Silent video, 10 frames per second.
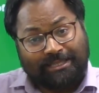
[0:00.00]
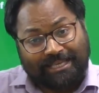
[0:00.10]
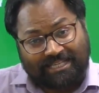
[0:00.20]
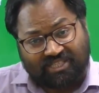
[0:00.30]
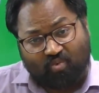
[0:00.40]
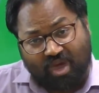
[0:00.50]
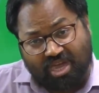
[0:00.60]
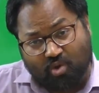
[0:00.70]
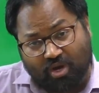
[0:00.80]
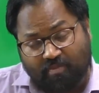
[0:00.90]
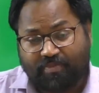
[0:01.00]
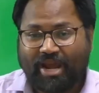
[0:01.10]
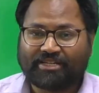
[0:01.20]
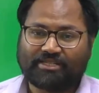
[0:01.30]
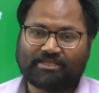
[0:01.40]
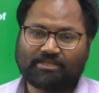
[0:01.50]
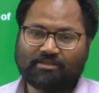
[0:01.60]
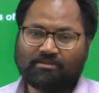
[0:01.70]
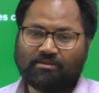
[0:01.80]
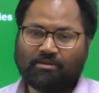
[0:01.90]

This way you can practice.